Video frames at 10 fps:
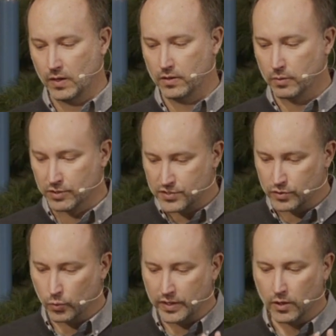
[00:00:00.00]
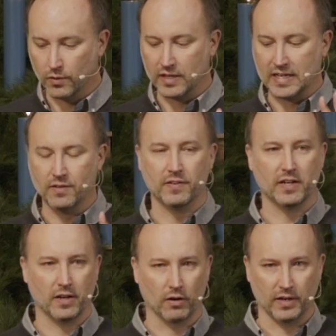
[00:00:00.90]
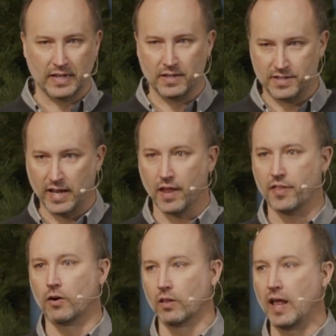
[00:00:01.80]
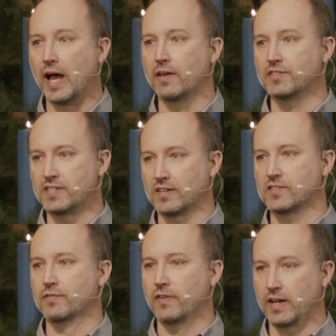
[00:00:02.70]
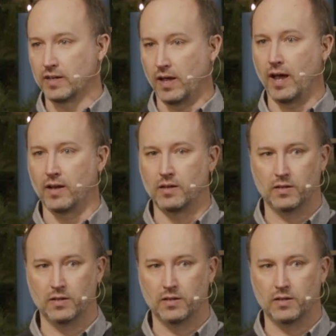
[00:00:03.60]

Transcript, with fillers: Number two, we know that even in, our, in death, our lives testify to God.